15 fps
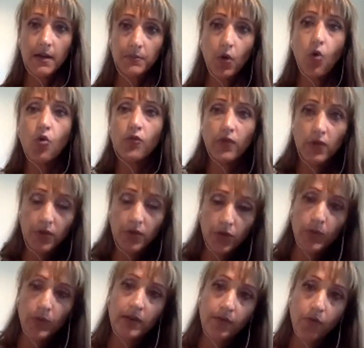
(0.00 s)
over
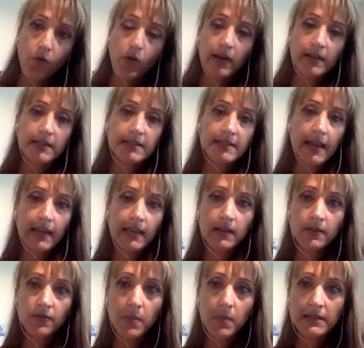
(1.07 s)
3 to 4
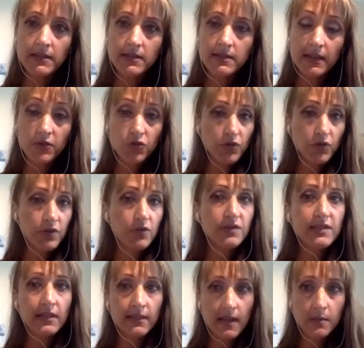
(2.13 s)
consecutive months,
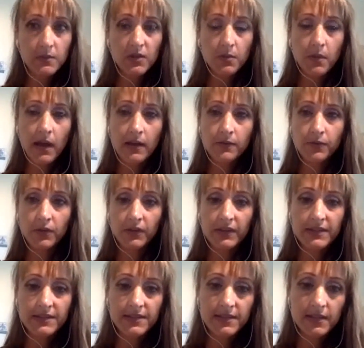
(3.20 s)
introducing them to
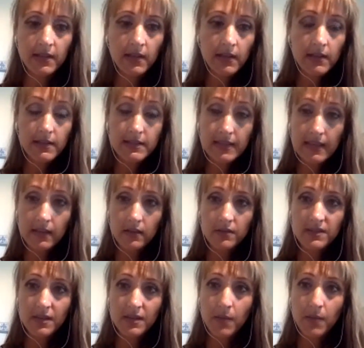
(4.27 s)
mindfulness skills
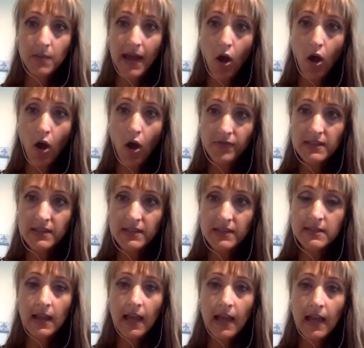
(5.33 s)
in my office,
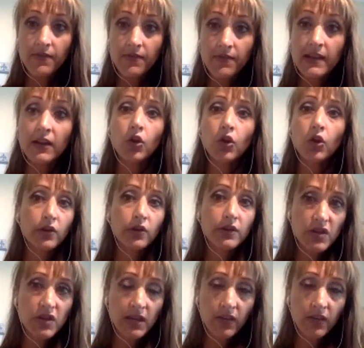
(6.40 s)
and then
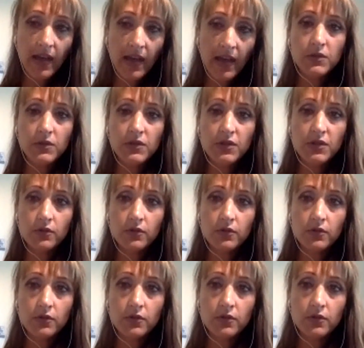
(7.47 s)
encouraging them to
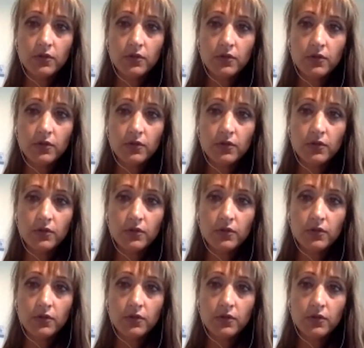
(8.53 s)
go home and
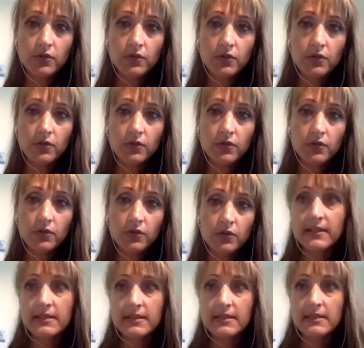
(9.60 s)
practice the skills
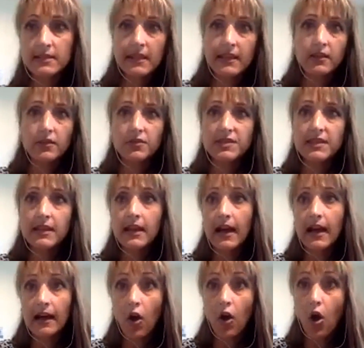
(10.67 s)
on their
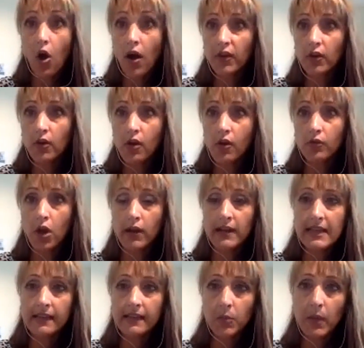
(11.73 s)
own on a daily
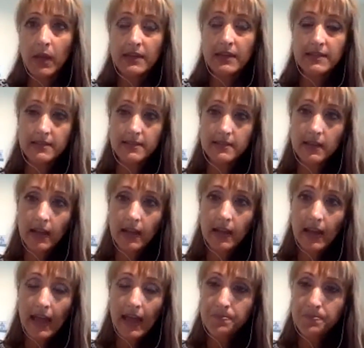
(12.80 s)
basis. And
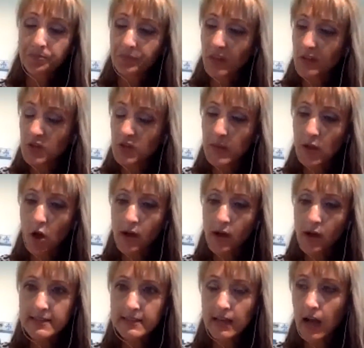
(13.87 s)
to be honest,
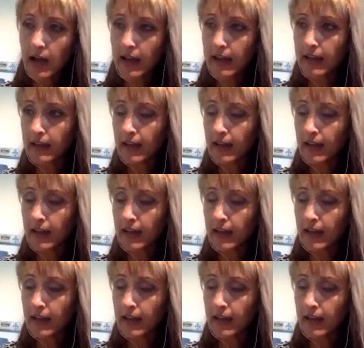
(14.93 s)
I